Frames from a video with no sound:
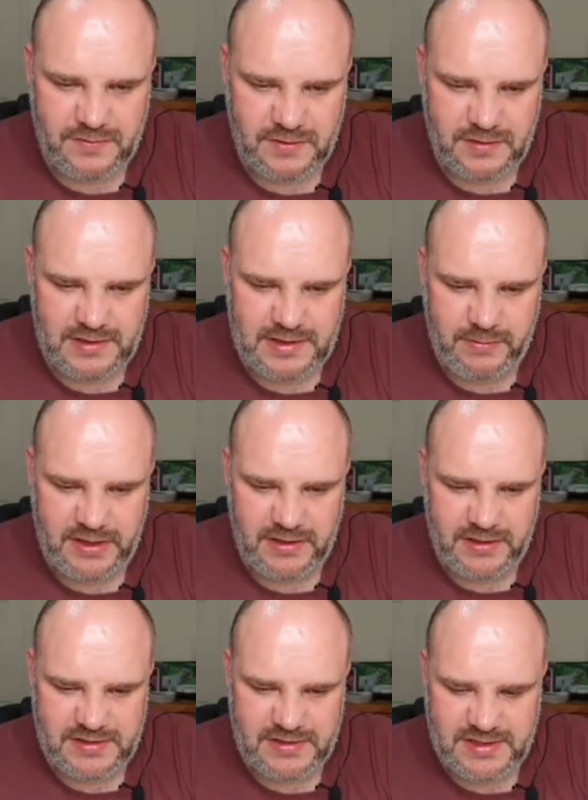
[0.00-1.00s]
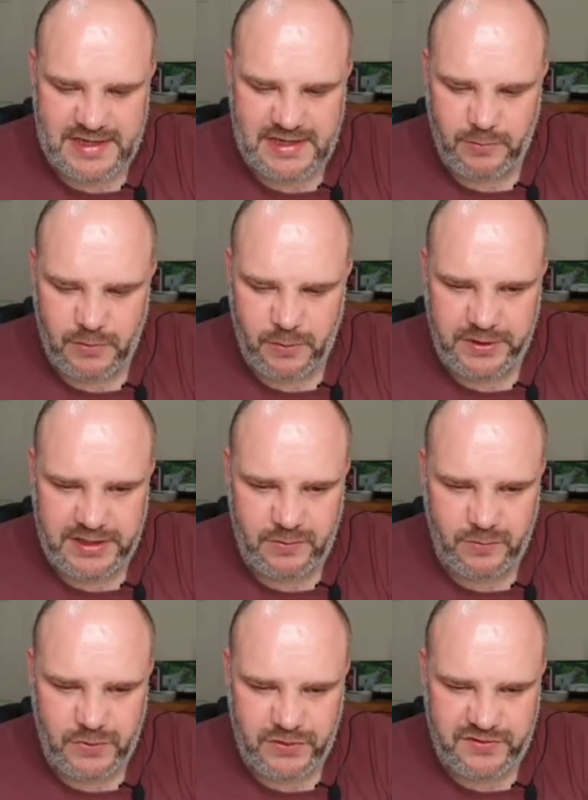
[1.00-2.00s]
Damn it, that's exactly what we didn't
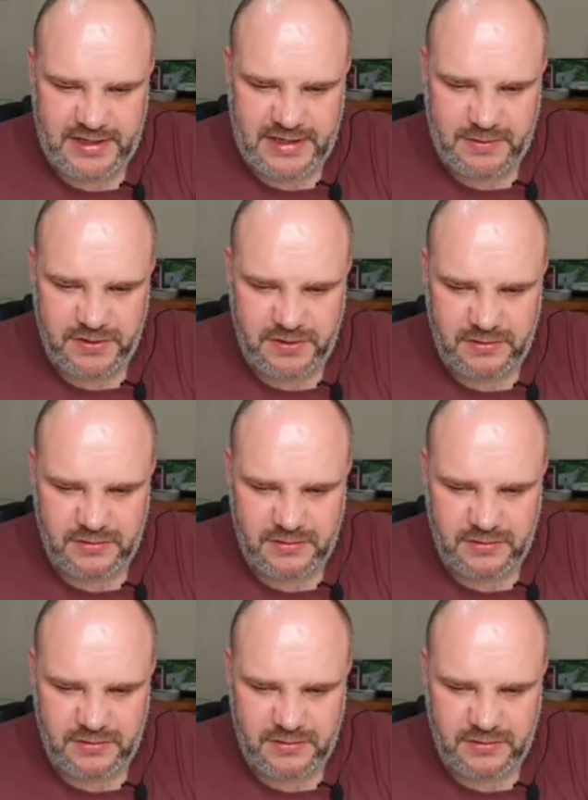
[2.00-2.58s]
want to happen.